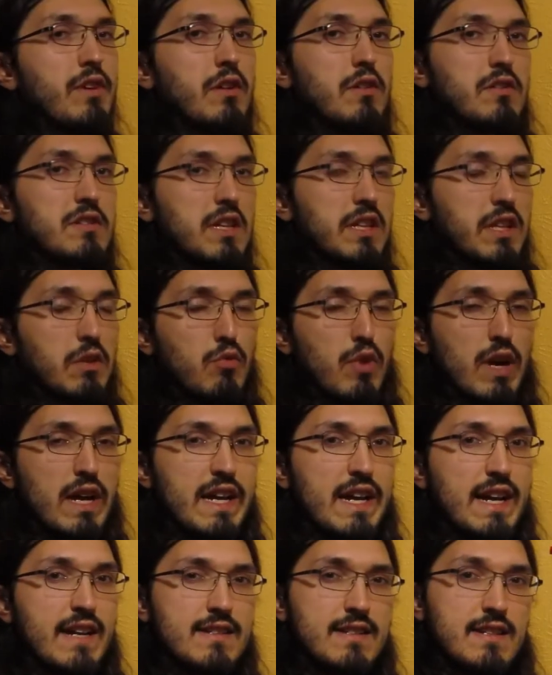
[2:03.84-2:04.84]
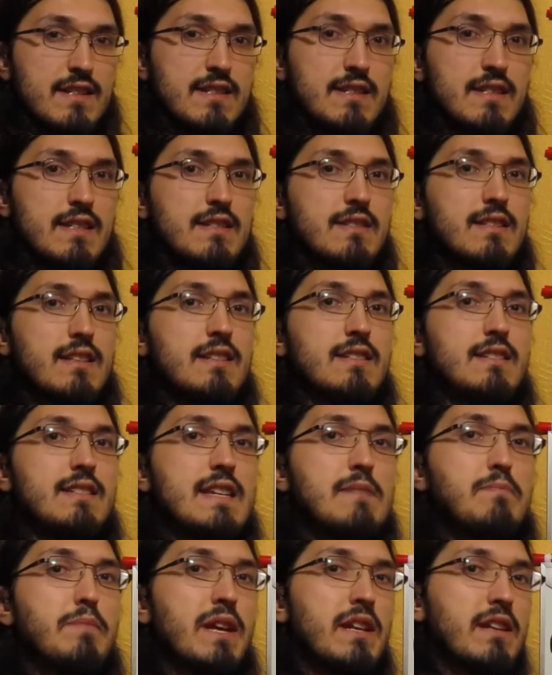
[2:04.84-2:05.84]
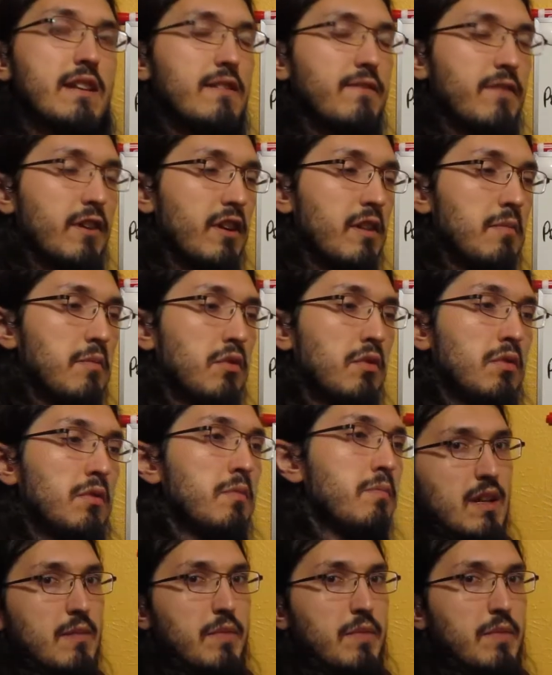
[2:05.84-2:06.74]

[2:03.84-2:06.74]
goes on the y-axis is the dependent variable,